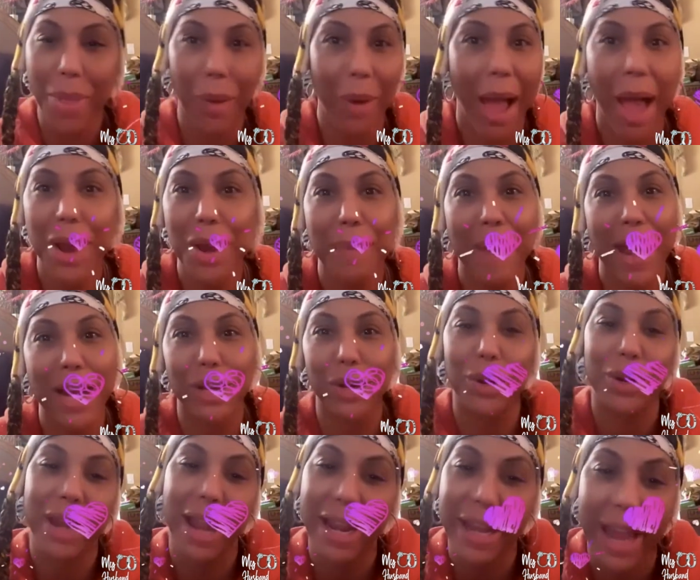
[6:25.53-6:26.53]
Don't, I ain't nobody
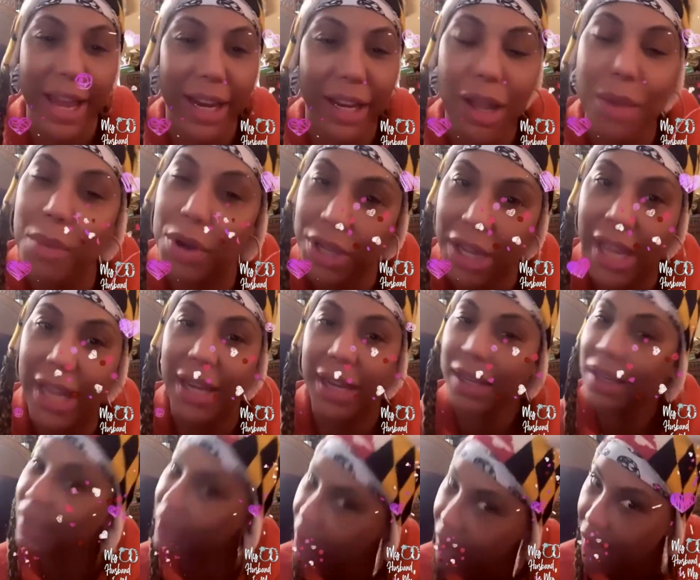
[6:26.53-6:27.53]
doing that now. Come on, you got
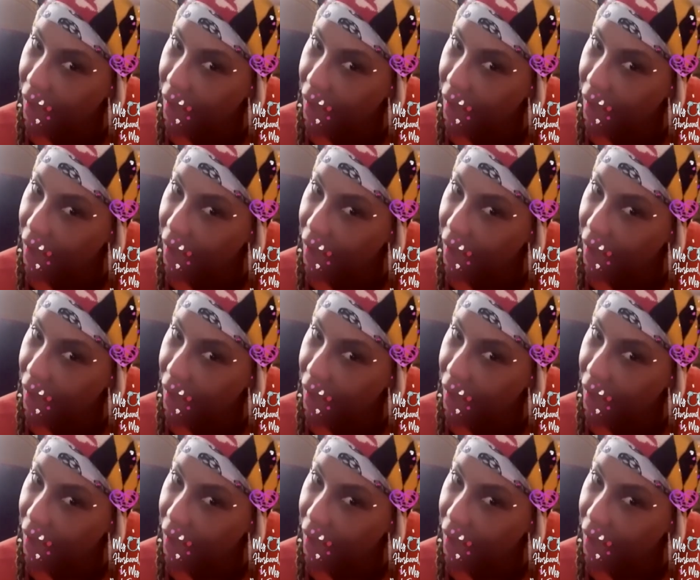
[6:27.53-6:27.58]
to...